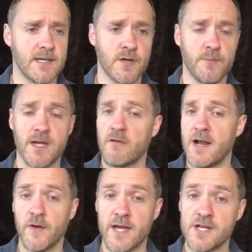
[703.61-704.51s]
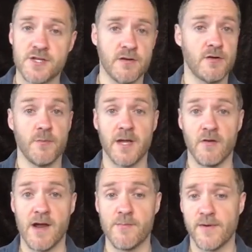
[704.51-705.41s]
It could be a great location, could be a
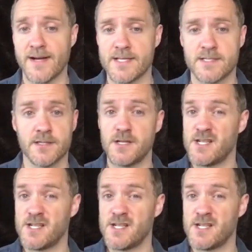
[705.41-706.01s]
great price.